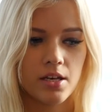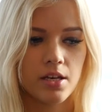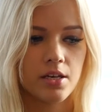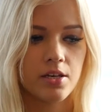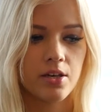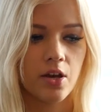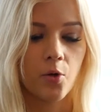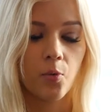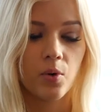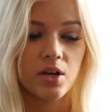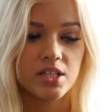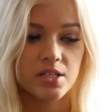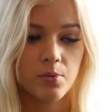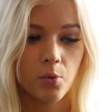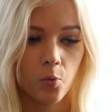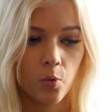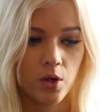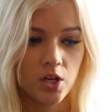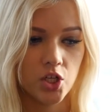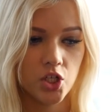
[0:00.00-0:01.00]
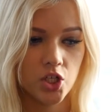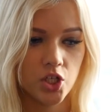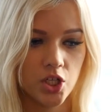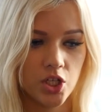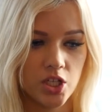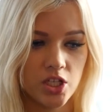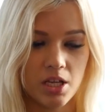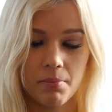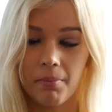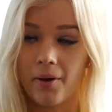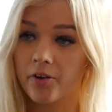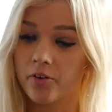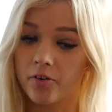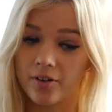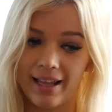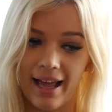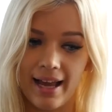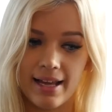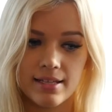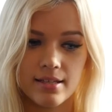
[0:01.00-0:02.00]
There were some questions about your
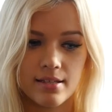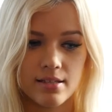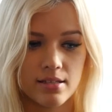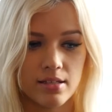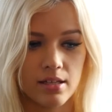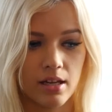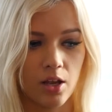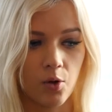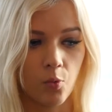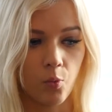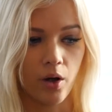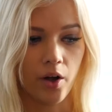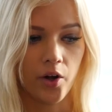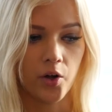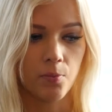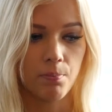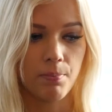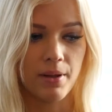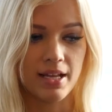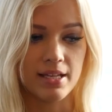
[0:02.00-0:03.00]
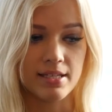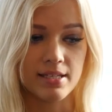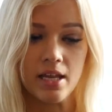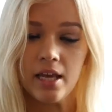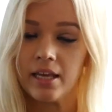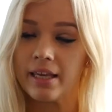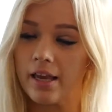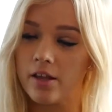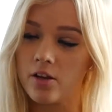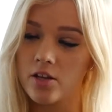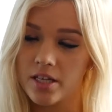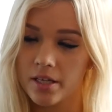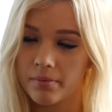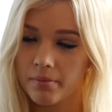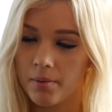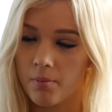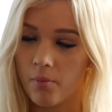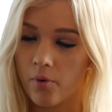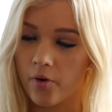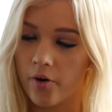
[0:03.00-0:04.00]
licensing and where you're based. Can you tell
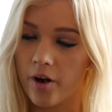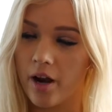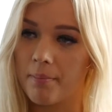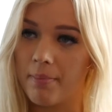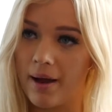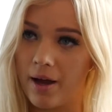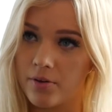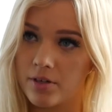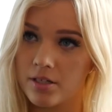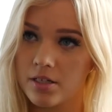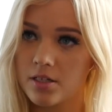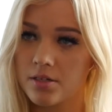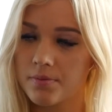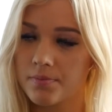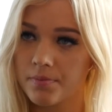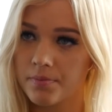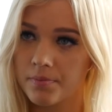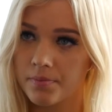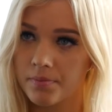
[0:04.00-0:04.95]
me more about it?